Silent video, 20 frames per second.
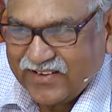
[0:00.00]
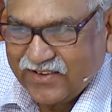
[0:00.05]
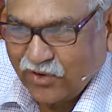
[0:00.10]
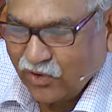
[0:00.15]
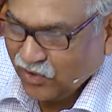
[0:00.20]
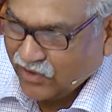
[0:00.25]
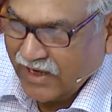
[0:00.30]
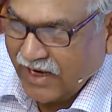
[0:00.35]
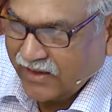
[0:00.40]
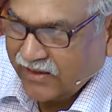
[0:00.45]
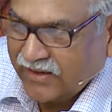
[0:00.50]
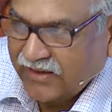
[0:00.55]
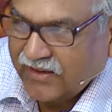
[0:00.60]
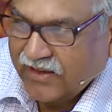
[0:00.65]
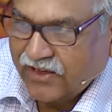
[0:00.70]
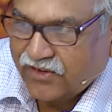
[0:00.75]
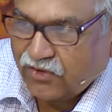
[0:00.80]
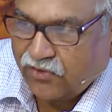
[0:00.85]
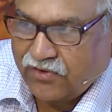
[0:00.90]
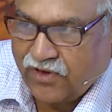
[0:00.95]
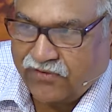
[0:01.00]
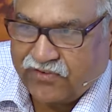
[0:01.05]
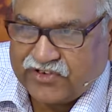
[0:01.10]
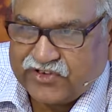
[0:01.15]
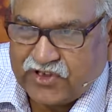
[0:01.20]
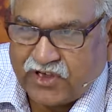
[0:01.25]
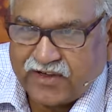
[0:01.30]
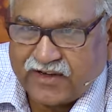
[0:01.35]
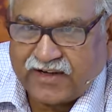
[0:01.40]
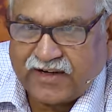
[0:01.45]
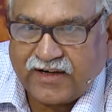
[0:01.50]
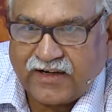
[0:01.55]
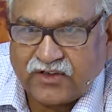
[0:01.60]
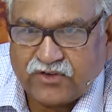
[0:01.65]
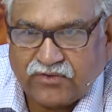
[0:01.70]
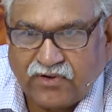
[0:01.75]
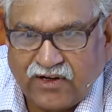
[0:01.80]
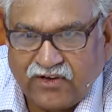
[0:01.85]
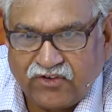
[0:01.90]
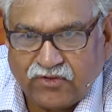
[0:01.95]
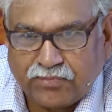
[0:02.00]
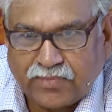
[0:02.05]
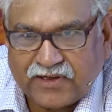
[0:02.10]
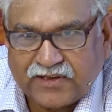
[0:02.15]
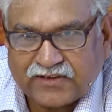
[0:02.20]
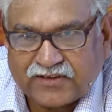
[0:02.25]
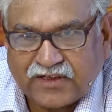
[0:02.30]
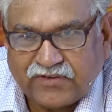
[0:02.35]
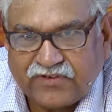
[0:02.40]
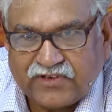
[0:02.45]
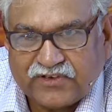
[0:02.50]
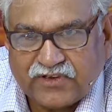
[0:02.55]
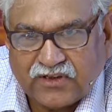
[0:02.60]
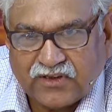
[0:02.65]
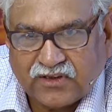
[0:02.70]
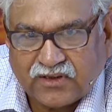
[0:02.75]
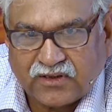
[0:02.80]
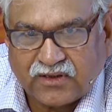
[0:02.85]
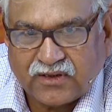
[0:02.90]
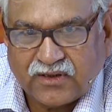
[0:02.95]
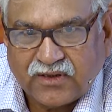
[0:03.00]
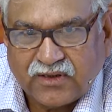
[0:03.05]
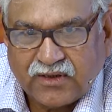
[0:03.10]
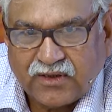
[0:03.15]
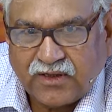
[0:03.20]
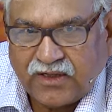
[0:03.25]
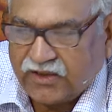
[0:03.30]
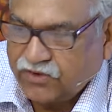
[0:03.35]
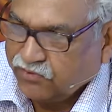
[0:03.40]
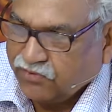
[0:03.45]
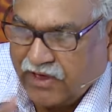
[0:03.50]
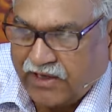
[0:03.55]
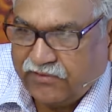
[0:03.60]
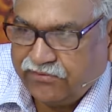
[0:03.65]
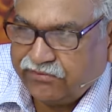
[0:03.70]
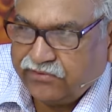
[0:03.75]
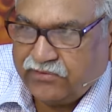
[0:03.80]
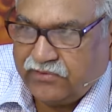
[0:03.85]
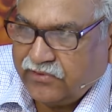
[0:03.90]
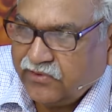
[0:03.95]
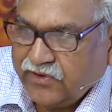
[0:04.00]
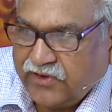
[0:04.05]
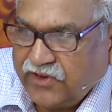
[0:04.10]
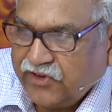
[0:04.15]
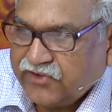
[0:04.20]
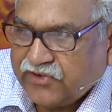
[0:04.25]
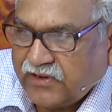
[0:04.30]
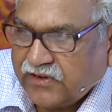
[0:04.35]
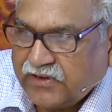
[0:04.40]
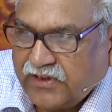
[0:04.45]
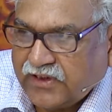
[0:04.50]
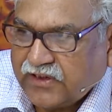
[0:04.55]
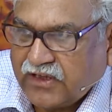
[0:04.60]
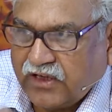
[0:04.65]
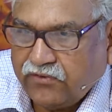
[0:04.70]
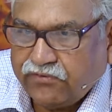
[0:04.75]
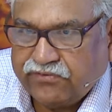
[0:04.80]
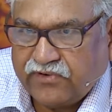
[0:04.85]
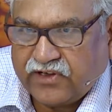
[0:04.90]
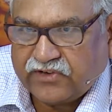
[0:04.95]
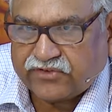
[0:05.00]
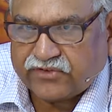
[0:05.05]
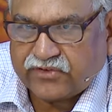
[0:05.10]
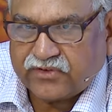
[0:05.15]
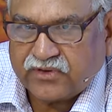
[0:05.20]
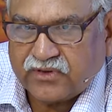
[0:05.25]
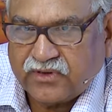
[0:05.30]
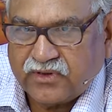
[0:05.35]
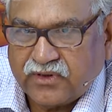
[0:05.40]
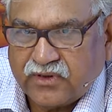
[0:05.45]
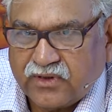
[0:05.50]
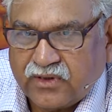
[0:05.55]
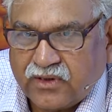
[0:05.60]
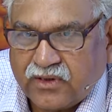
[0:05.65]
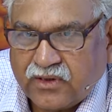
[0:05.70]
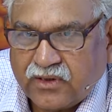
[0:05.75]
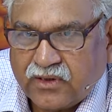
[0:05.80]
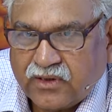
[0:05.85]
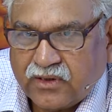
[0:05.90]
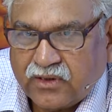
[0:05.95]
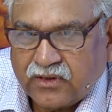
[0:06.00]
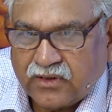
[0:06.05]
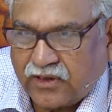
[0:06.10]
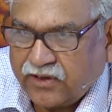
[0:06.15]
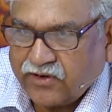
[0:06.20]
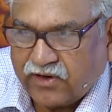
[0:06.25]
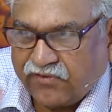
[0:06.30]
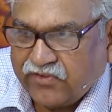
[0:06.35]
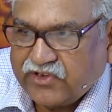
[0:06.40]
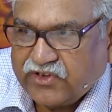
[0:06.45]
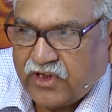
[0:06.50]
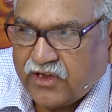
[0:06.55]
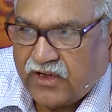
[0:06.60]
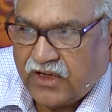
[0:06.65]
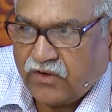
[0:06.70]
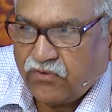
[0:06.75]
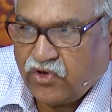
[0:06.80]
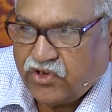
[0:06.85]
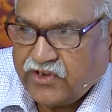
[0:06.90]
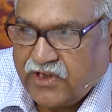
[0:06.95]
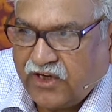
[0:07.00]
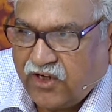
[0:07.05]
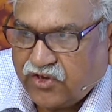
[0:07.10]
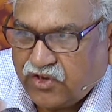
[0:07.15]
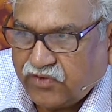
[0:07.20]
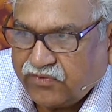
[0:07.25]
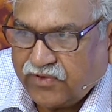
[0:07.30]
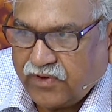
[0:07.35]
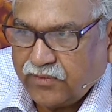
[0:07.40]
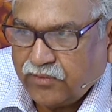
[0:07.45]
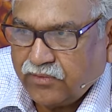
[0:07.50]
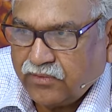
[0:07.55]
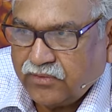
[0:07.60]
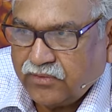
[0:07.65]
Or like in case of Ravi Shankar and his wife, Pandit Ravi Shankar. His wife recently confessed that Ravi Shankar was jealous of him.